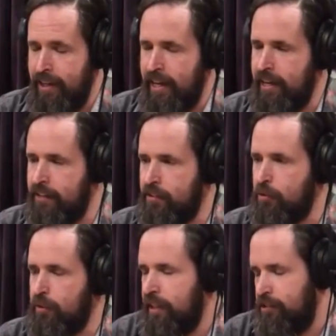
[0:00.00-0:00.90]
and it's a
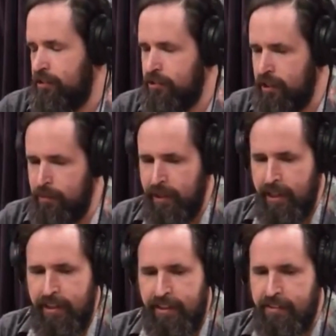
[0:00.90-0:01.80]
relationship
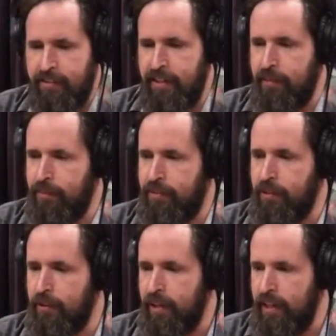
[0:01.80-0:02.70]
that seems
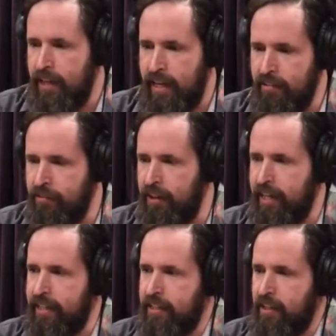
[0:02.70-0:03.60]
to have like